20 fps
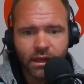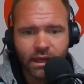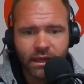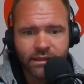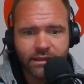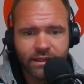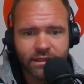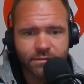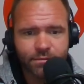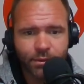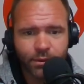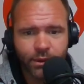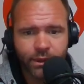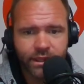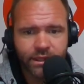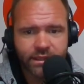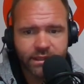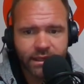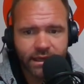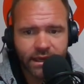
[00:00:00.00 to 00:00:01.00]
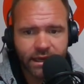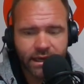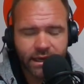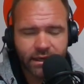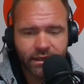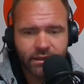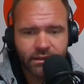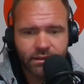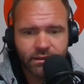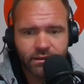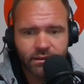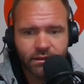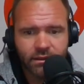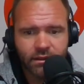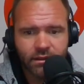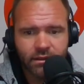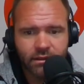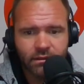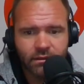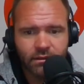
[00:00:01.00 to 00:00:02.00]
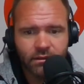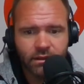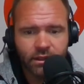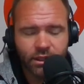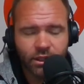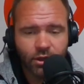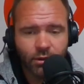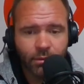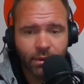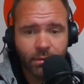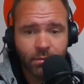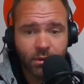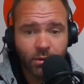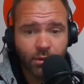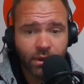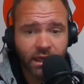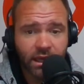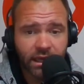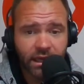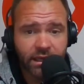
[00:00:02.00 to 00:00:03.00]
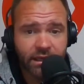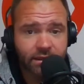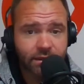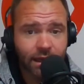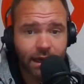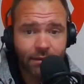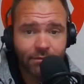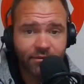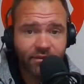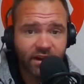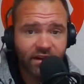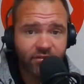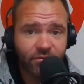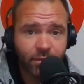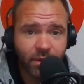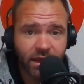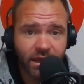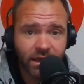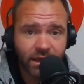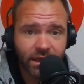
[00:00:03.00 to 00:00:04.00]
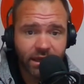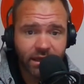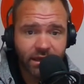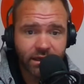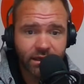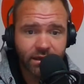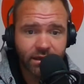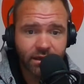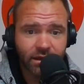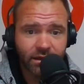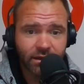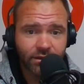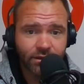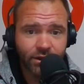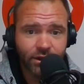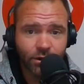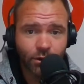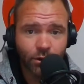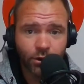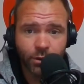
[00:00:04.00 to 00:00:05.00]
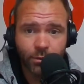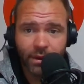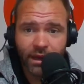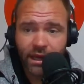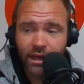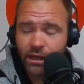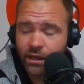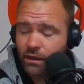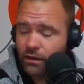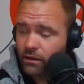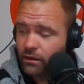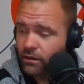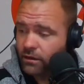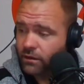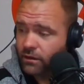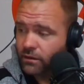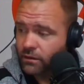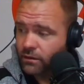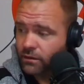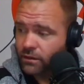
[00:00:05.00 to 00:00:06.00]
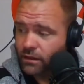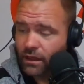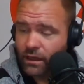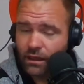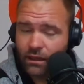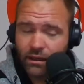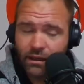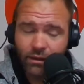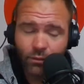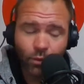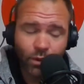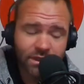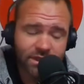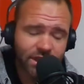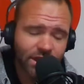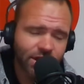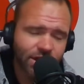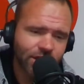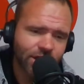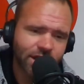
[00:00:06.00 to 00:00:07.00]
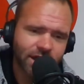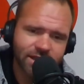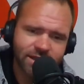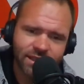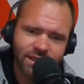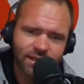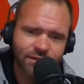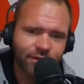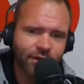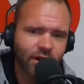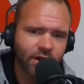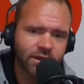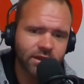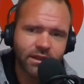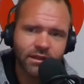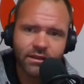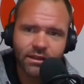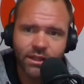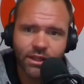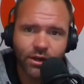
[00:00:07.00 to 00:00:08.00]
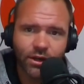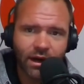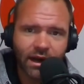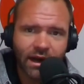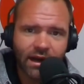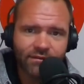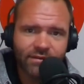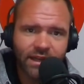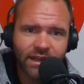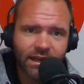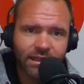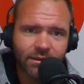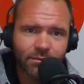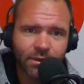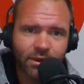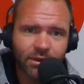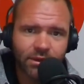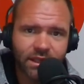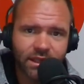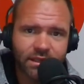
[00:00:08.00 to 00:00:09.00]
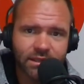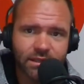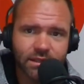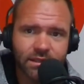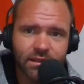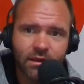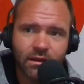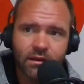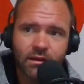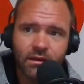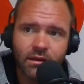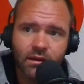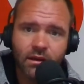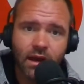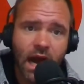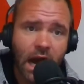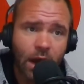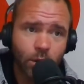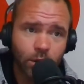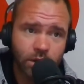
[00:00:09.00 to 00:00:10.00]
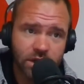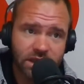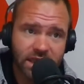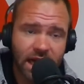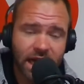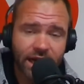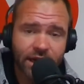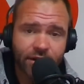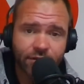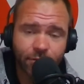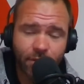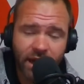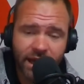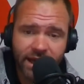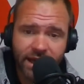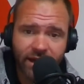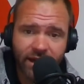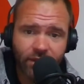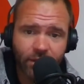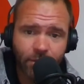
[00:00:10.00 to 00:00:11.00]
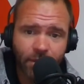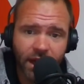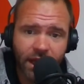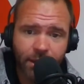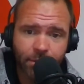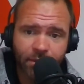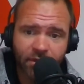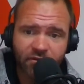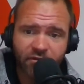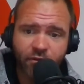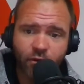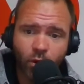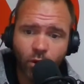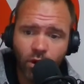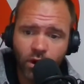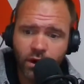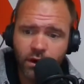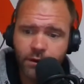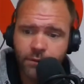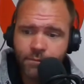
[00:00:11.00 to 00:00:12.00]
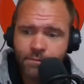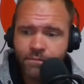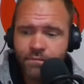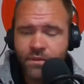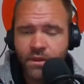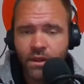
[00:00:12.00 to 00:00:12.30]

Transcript: At this point, uh, you know, maybe we can get a top five pick and another quarterback. Uh, it wasn't Kirk Cousins' fault. You know, I, I've talked about this outside of Mike on the mic before.